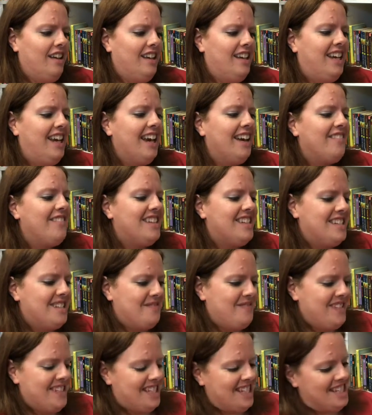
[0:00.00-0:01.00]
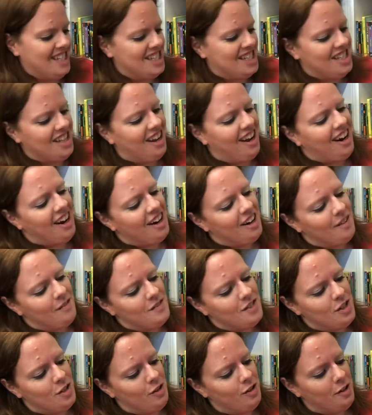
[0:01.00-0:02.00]
"Give it to Mrs.
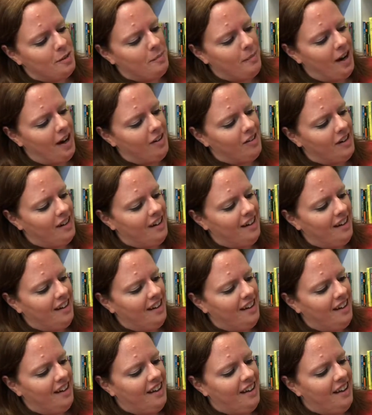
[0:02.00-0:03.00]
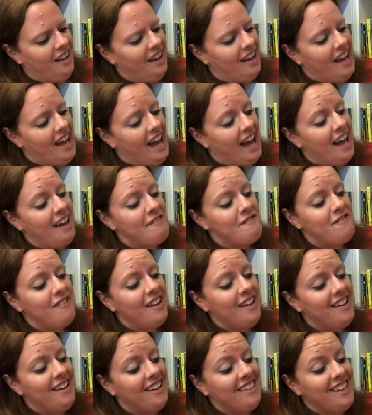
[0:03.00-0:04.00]
Zarbs," hooted Myron. "Have
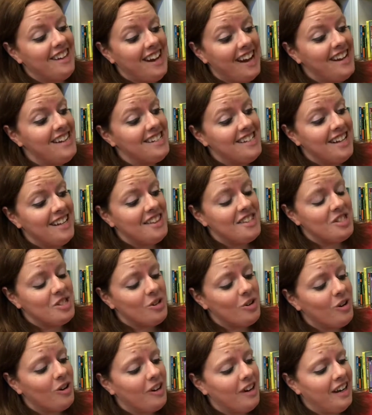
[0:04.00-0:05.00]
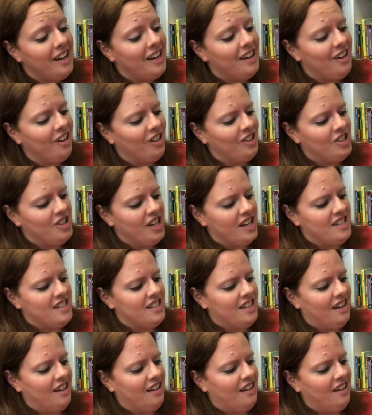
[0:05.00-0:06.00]
fun on the 19th story," called
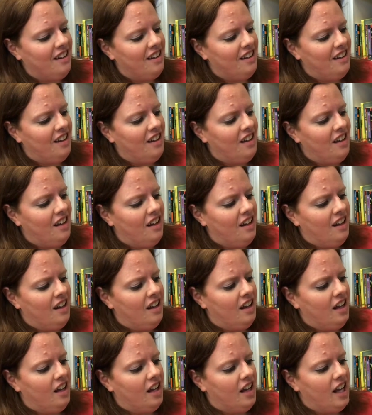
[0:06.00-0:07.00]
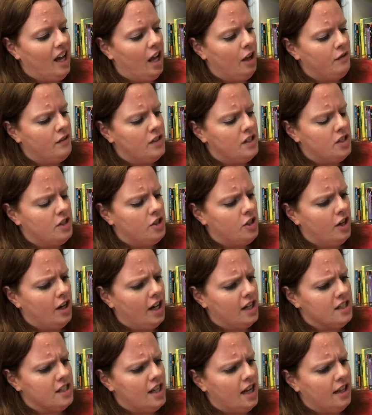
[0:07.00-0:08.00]
Jason. Calvin stood
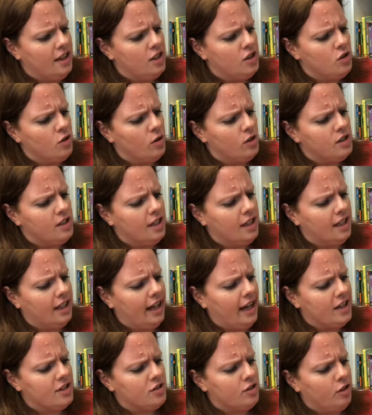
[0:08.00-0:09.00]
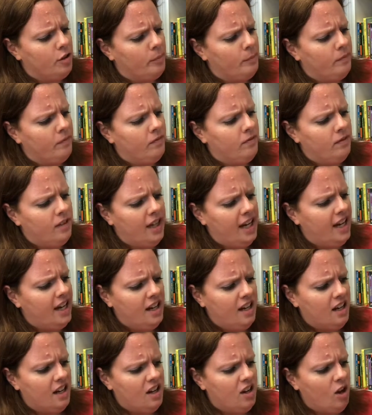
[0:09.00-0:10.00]
outside the door to the classroom. He
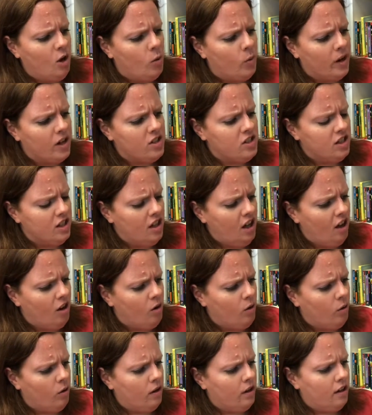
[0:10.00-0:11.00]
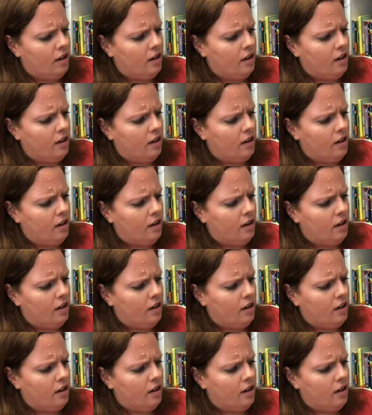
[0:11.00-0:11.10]
didn't know where to go.